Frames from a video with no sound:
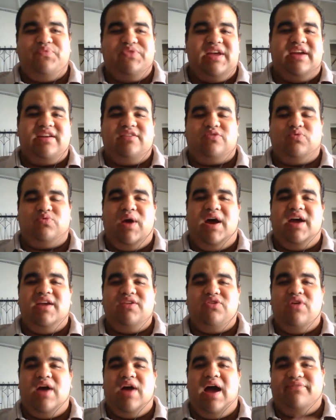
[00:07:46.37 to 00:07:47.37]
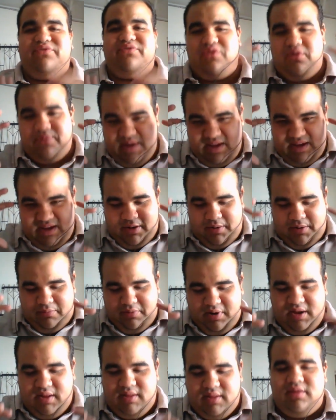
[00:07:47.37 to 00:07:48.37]
That is why you have to be
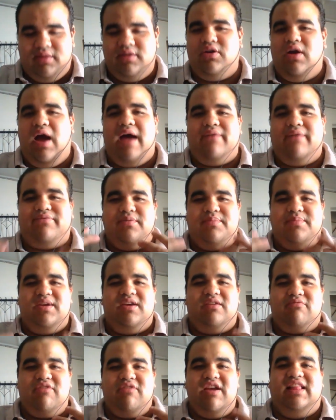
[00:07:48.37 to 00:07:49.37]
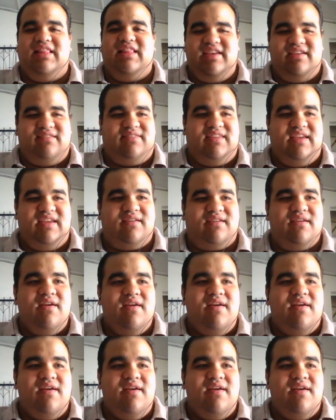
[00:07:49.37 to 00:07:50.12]
real. You have to be realistic.